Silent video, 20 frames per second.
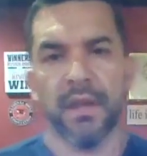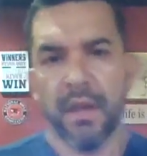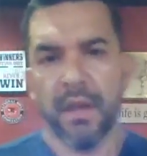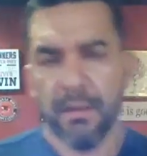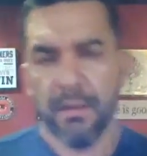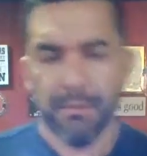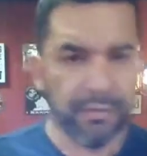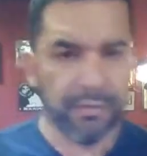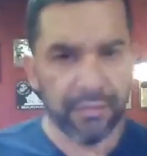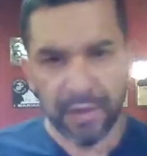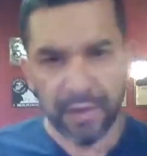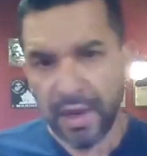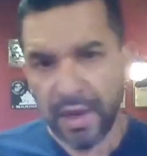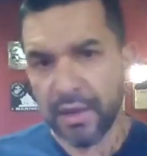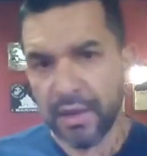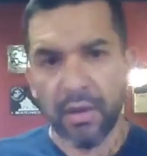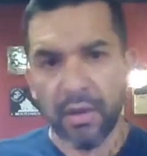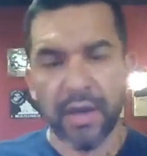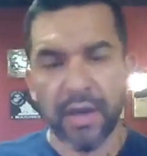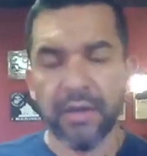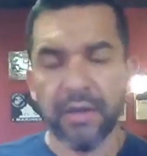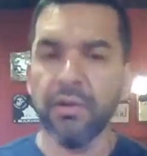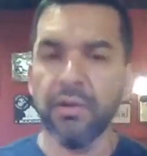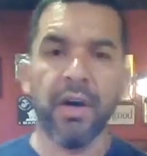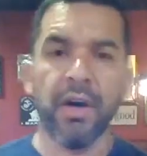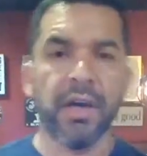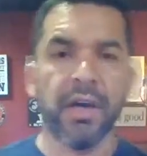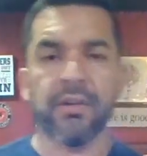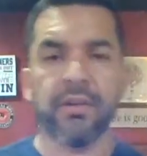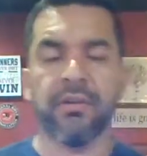But Franco, I don't
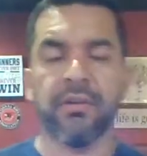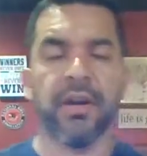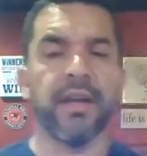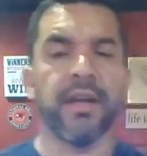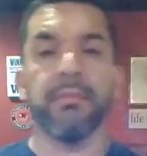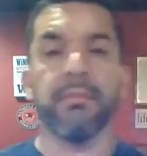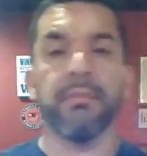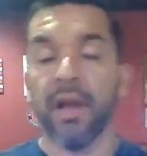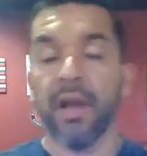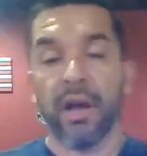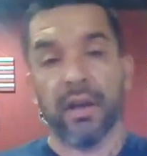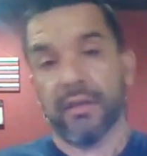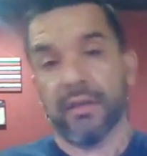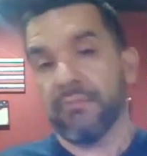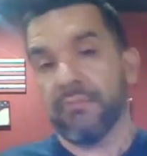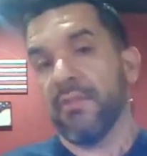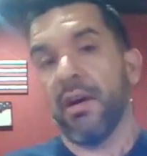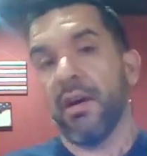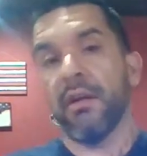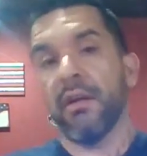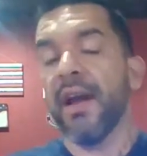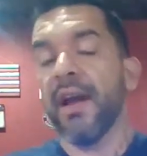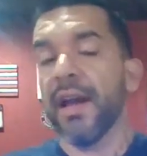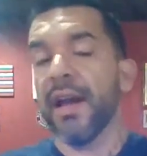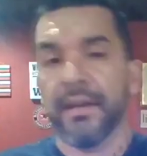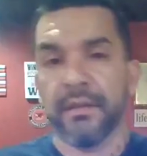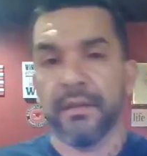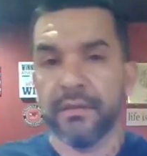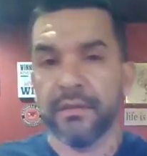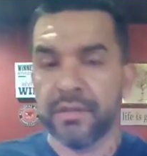know how to create a blog. All
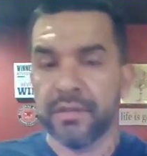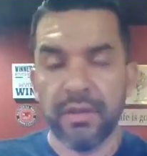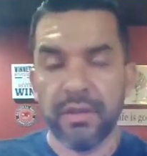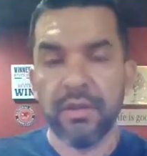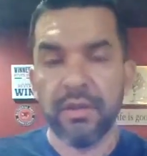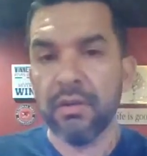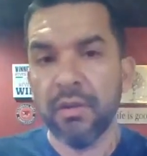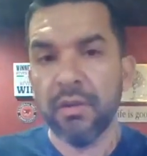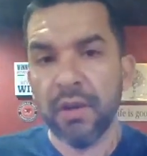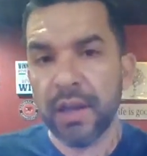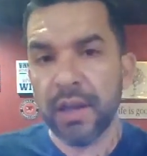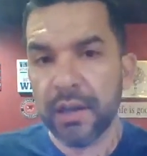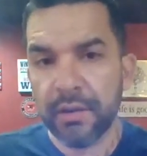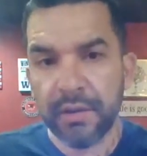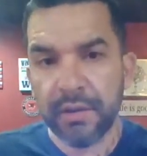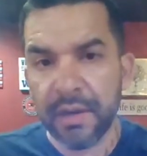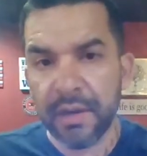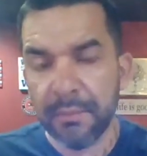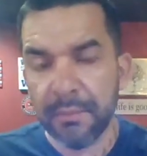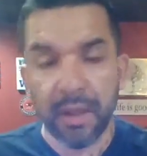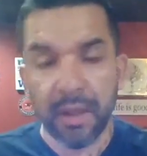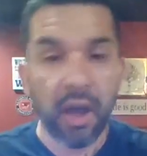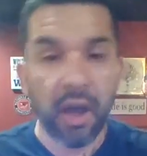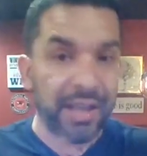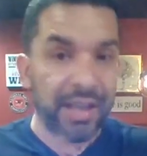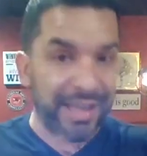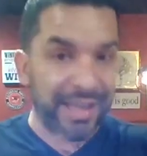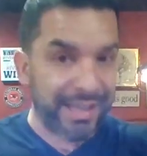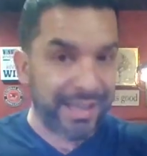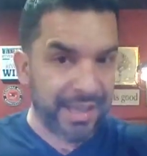right. So you don't know how to create a
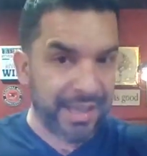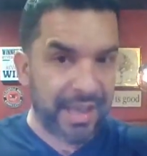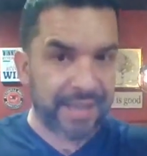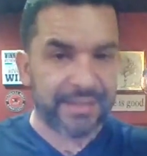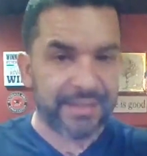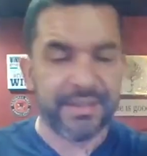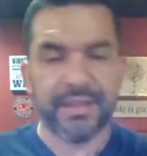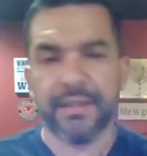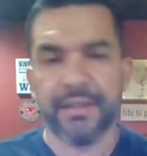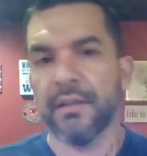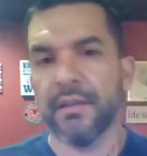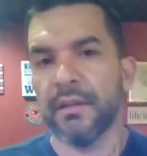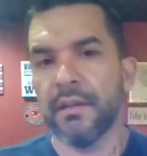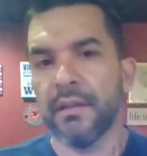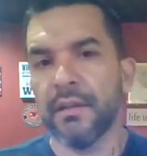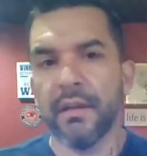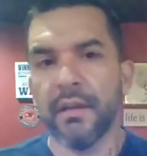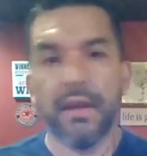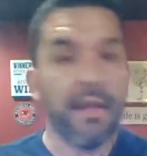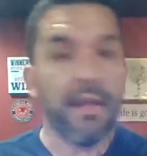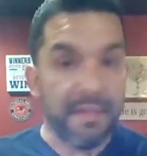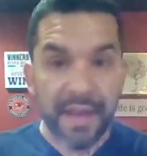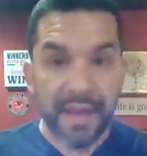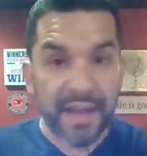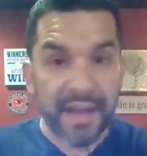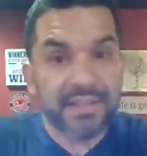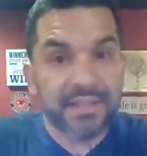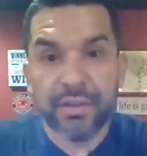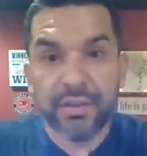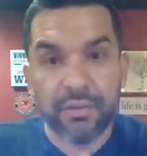blog yet.
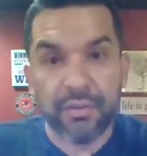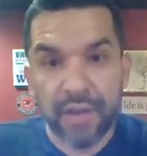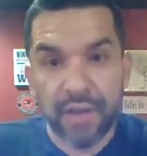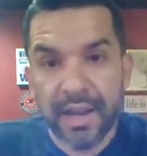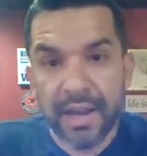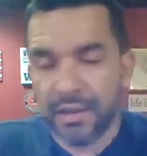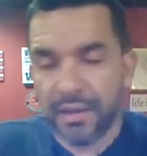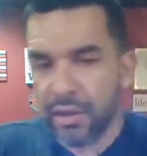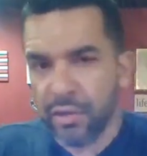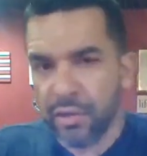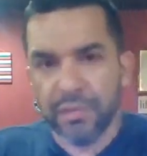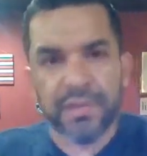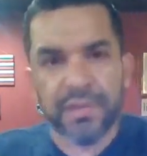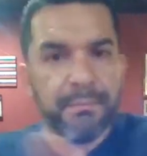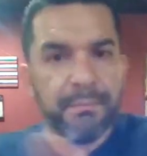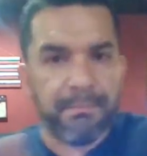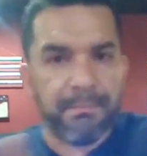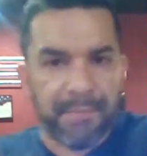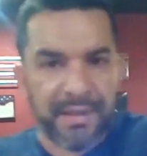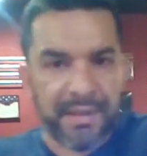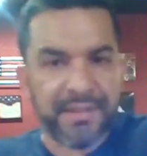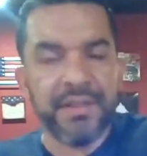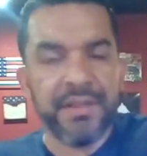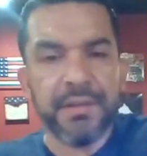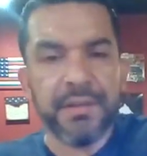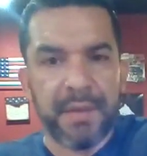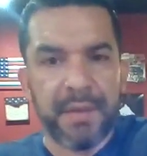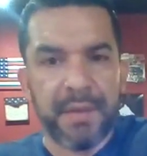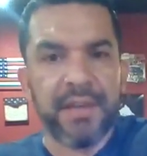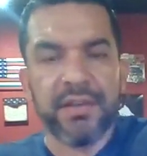That's great. Use a
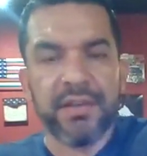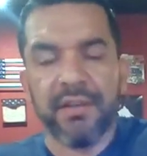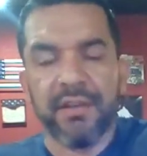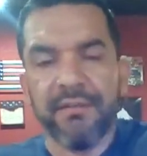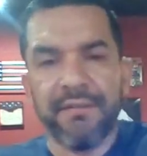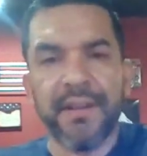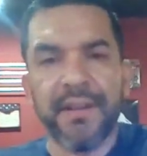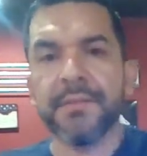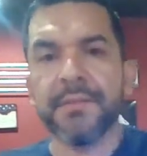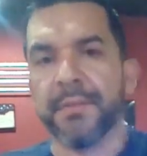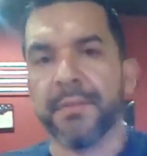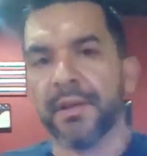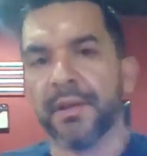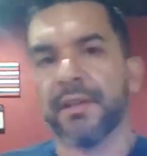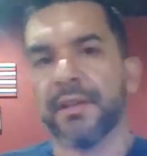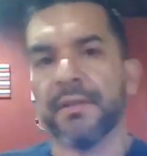business page on Facebook.